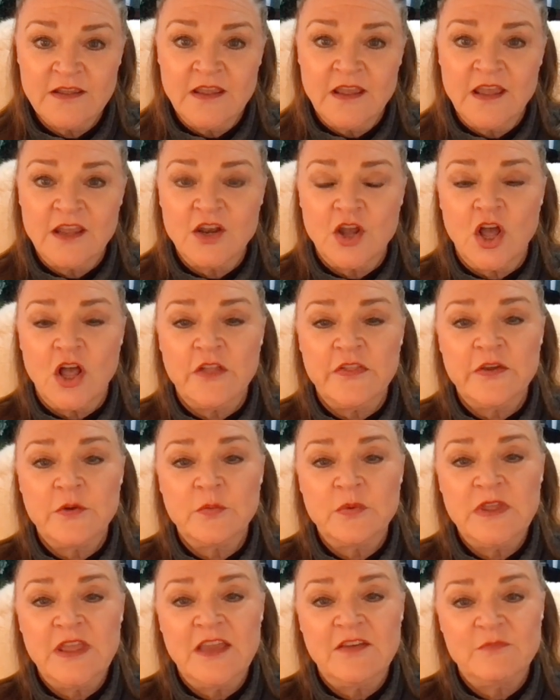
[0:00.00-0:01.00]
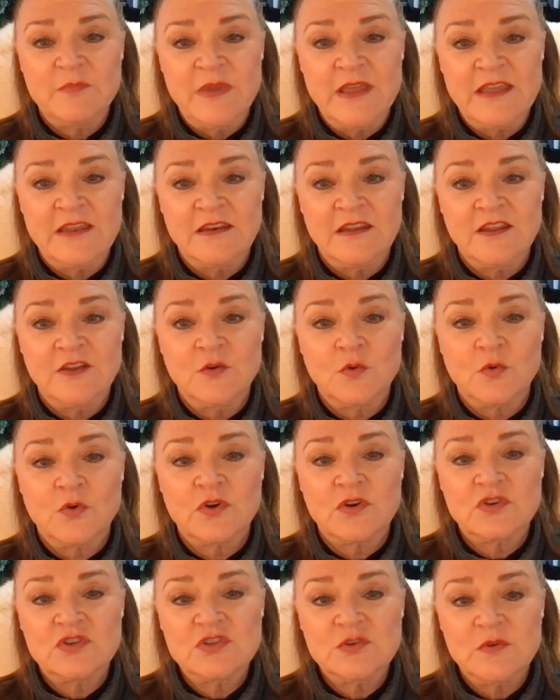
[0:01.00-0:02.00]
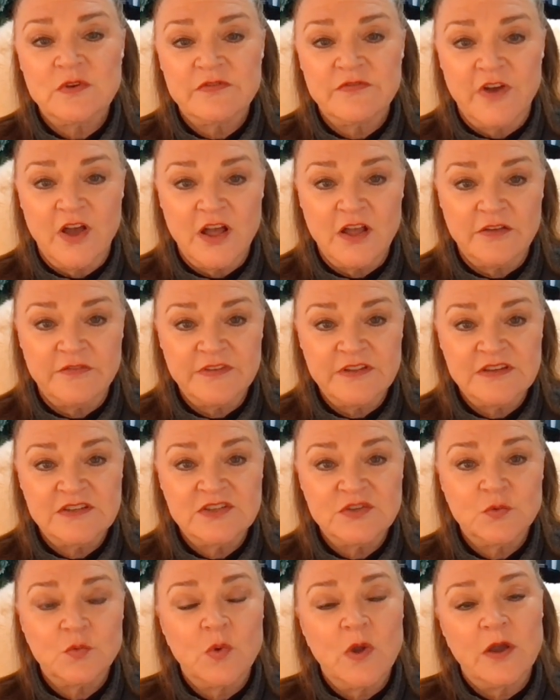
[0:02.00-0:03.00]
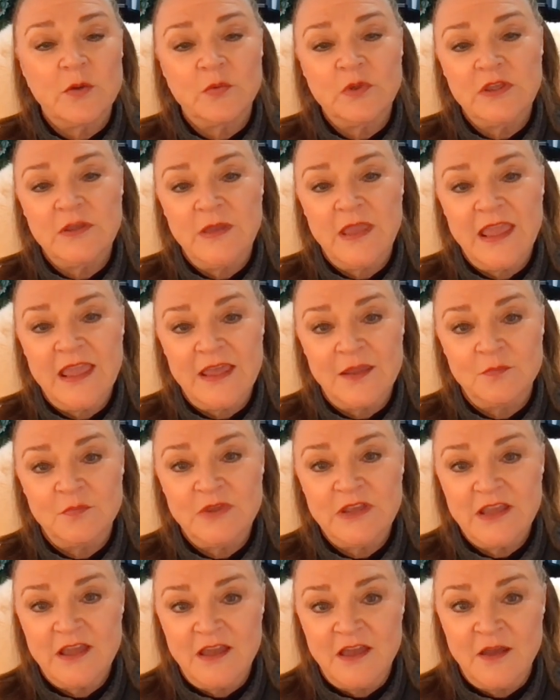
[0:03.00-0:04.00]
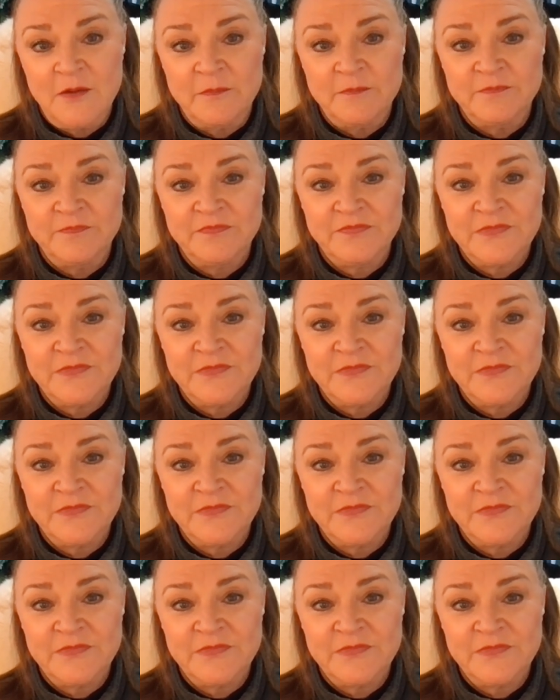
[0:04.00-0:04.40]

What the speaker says: and all that we have been in order to evolve into what we can become.